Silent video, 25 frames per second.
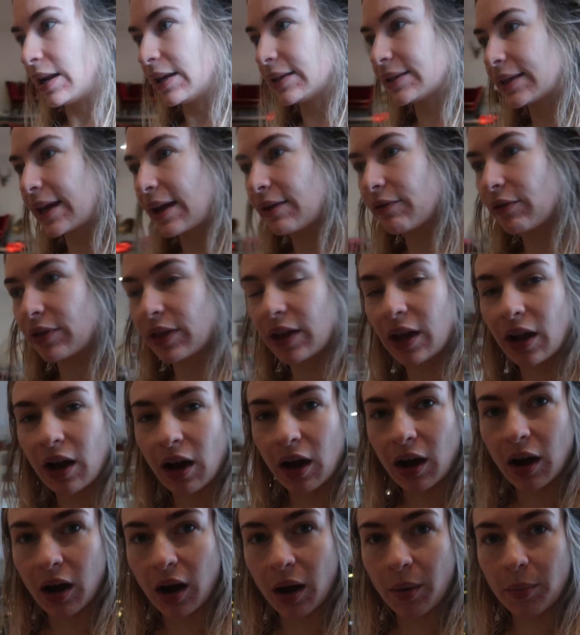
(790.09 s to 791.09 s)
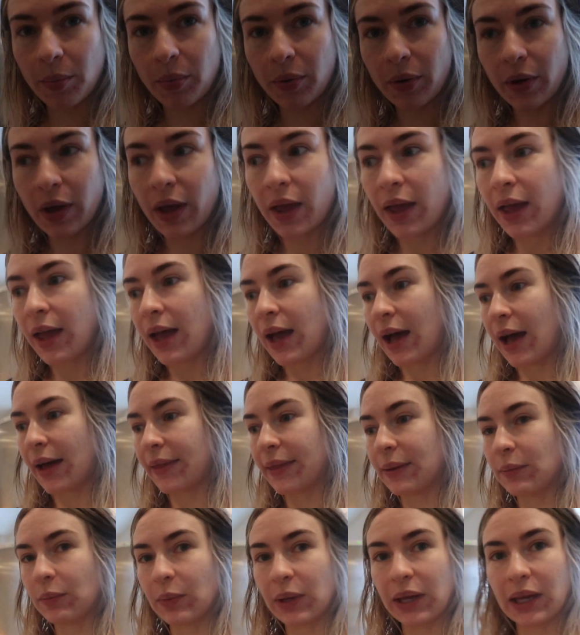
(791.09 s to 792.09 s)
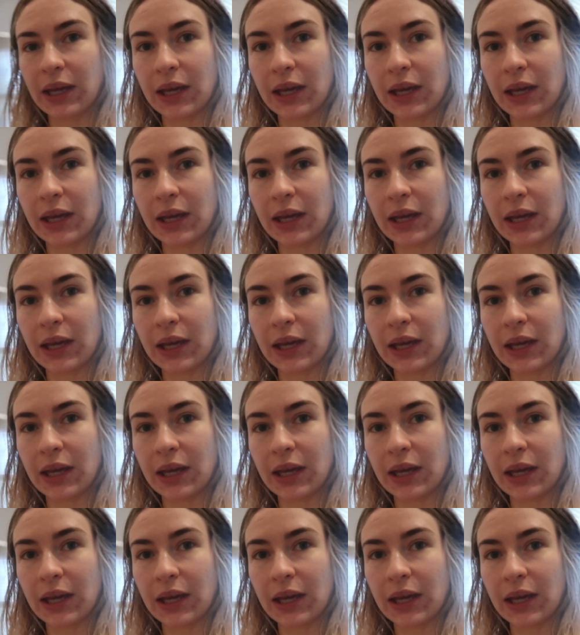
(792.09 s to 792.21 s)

Let's get everything cut up and then we